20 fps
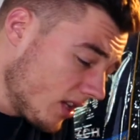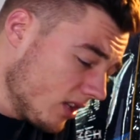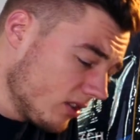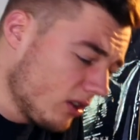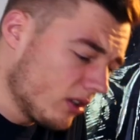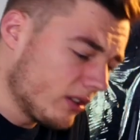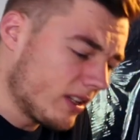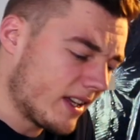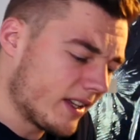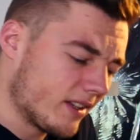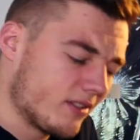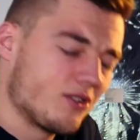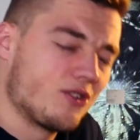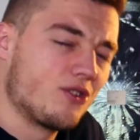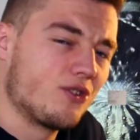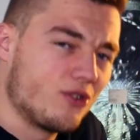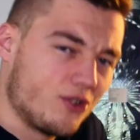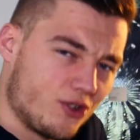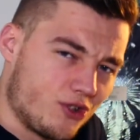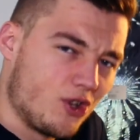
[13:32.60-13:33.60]
Not like
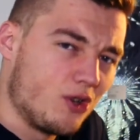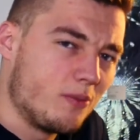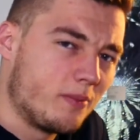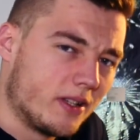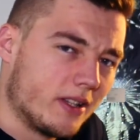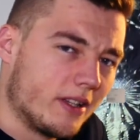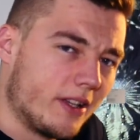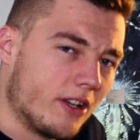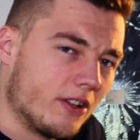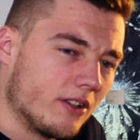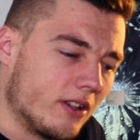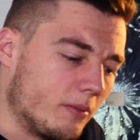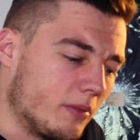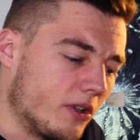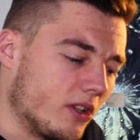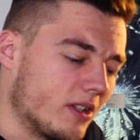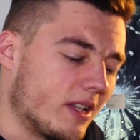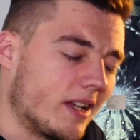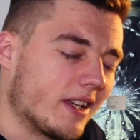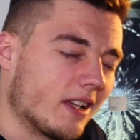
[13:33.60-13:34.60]
stupidly early,
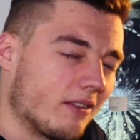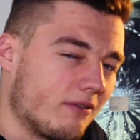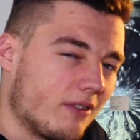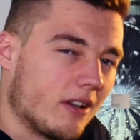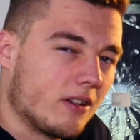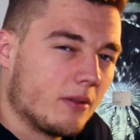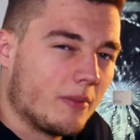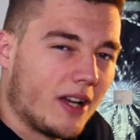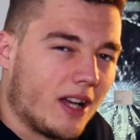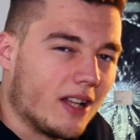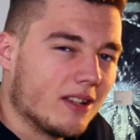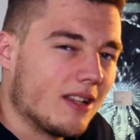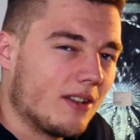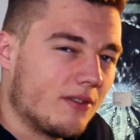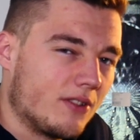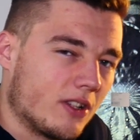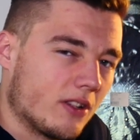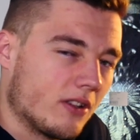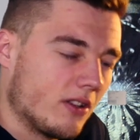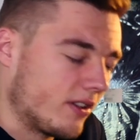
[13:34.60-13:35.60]
but like around about
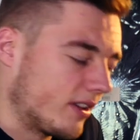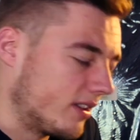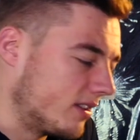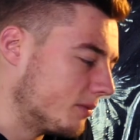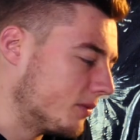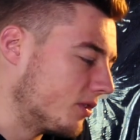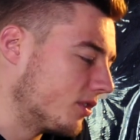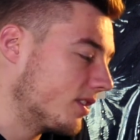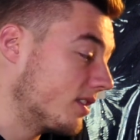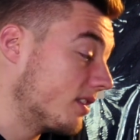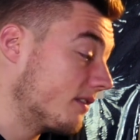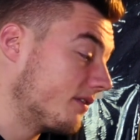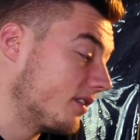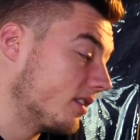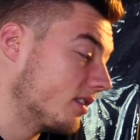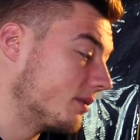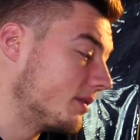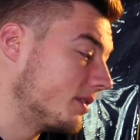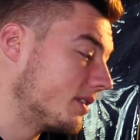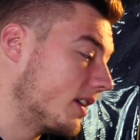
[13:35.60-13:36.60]
11 o'clock in the morning the
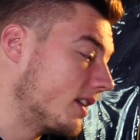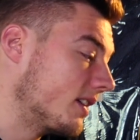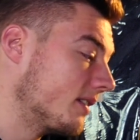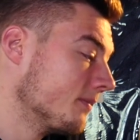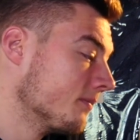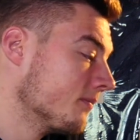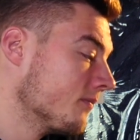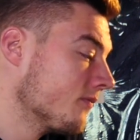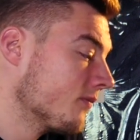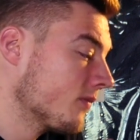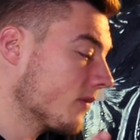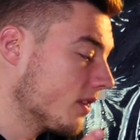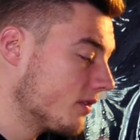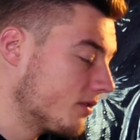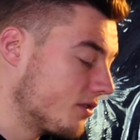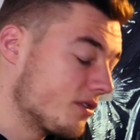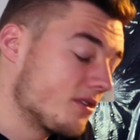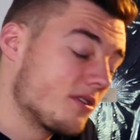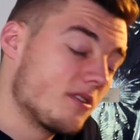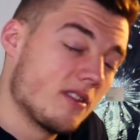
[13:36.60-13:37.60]
following day,
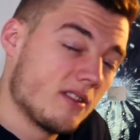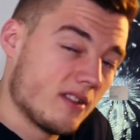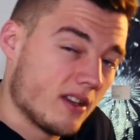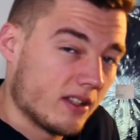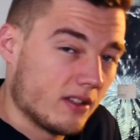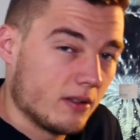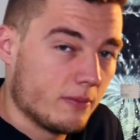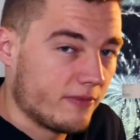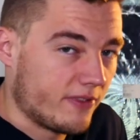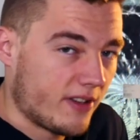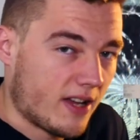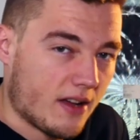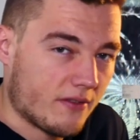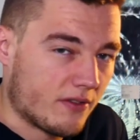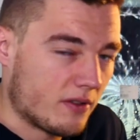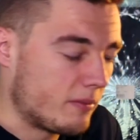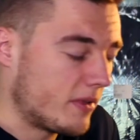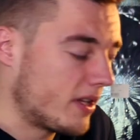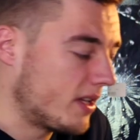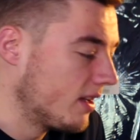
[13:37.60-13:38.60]
just to thank them for
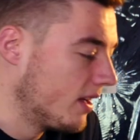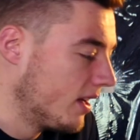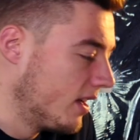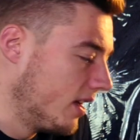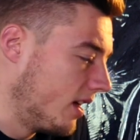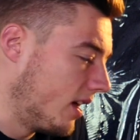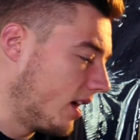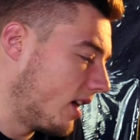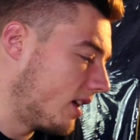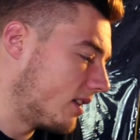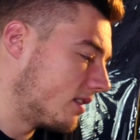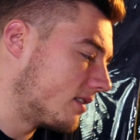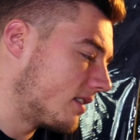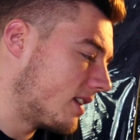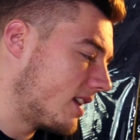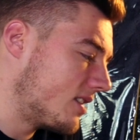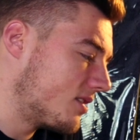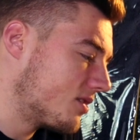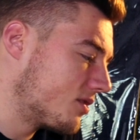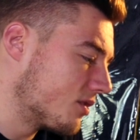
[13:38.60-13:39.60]
having me. And
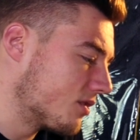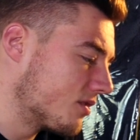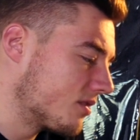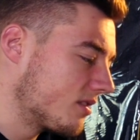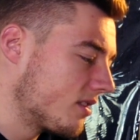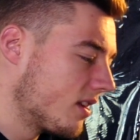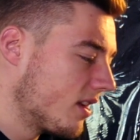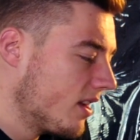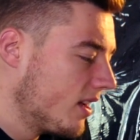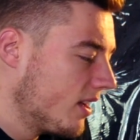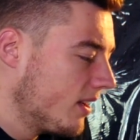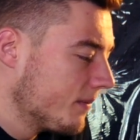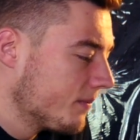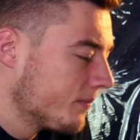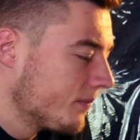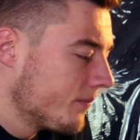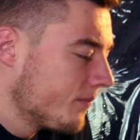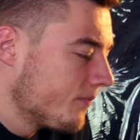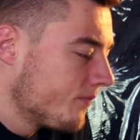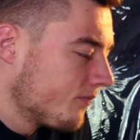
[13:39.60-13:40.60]
it's just,
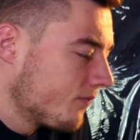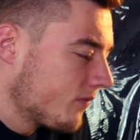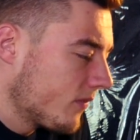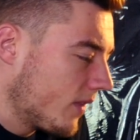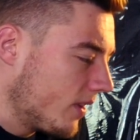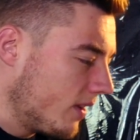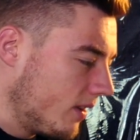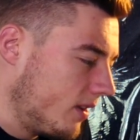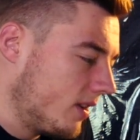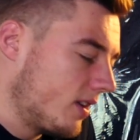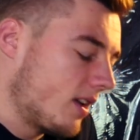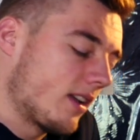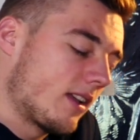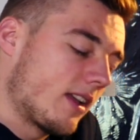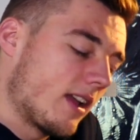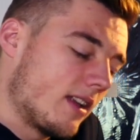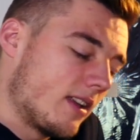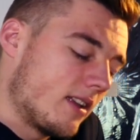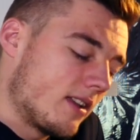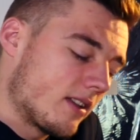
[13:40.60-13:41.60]

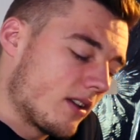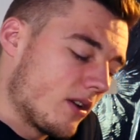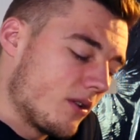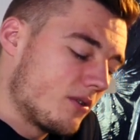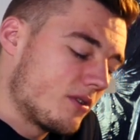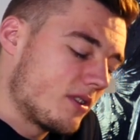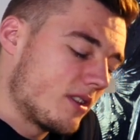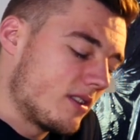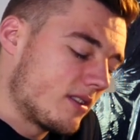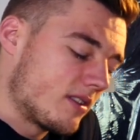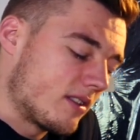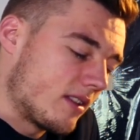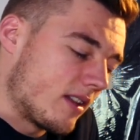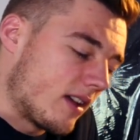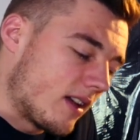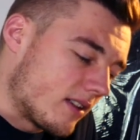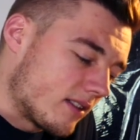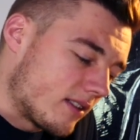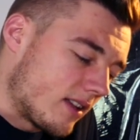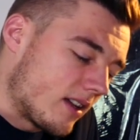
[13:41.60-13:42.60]
again, it goes into
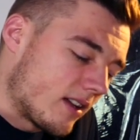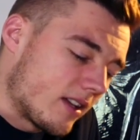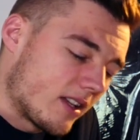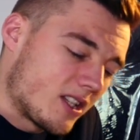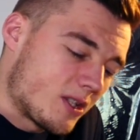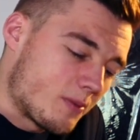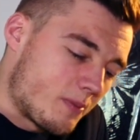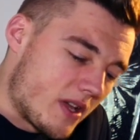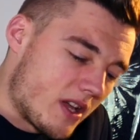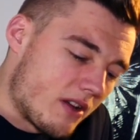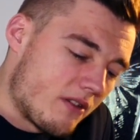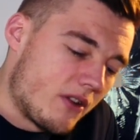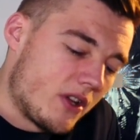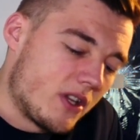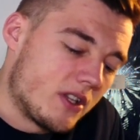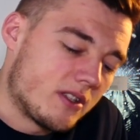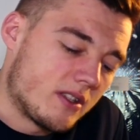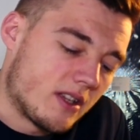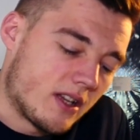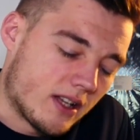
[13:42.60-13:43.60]
that
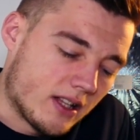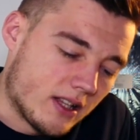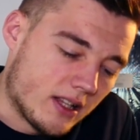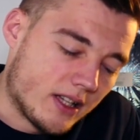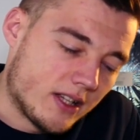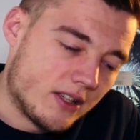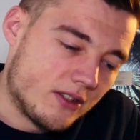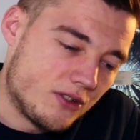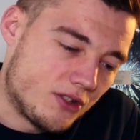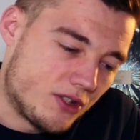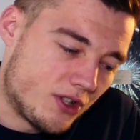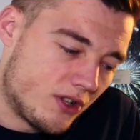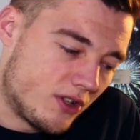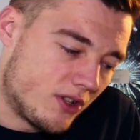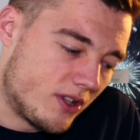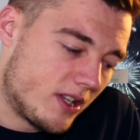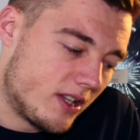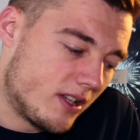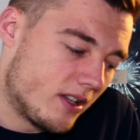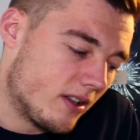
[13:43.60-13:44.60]
experience, that client
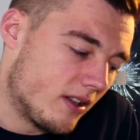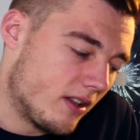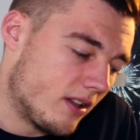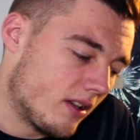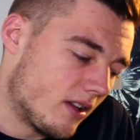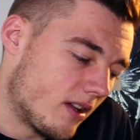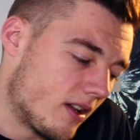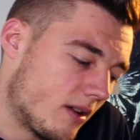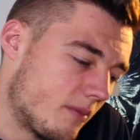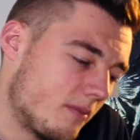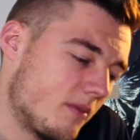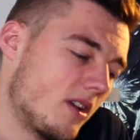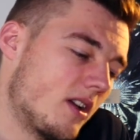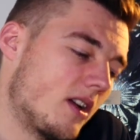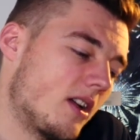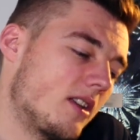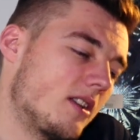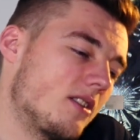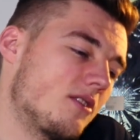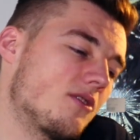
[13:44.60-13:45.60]
journey, and
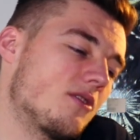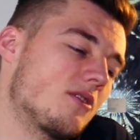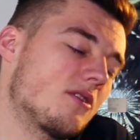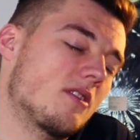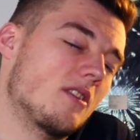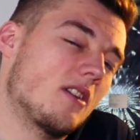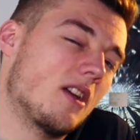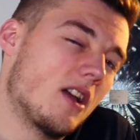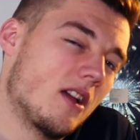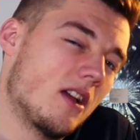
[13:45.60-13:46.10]
it's just